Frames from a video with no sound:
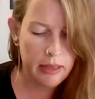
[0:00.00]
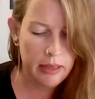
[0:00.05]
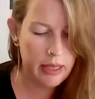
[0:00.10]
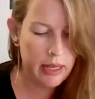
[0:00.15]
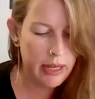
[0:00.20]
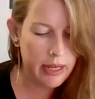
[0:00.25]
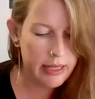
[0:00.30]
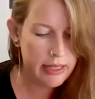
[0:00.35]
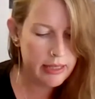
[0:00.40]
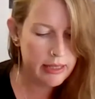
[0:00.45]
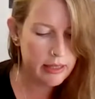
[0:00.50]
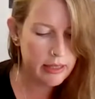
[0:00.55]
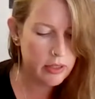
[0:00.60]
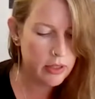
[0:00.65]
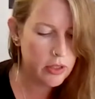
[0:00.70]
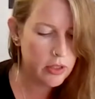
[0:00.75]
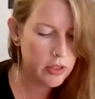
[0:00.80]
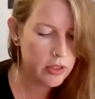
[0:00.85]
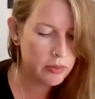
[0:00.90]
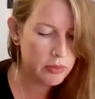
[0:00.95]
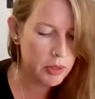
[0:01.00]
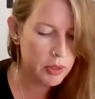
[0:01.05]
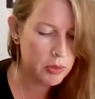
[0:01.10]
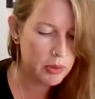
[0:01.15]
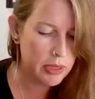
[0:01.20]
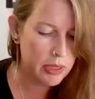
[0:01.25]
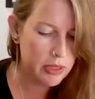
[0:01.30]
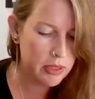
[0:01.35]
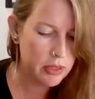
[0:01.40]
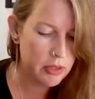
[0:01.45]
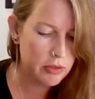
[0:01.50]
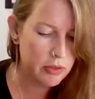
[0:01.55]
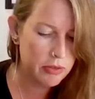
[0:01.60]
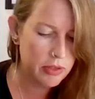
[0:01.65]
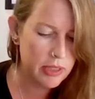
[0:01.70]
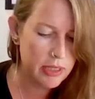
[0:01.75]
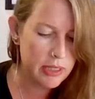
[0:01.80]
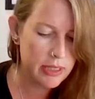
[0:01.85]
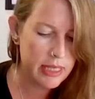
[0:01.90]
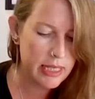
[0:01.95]
The lights and the cushion between the two
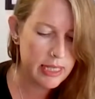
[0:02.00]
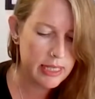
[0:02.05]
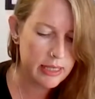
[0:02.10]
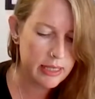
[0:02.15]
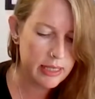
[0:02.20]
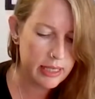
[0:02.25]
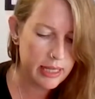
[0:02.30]
front seats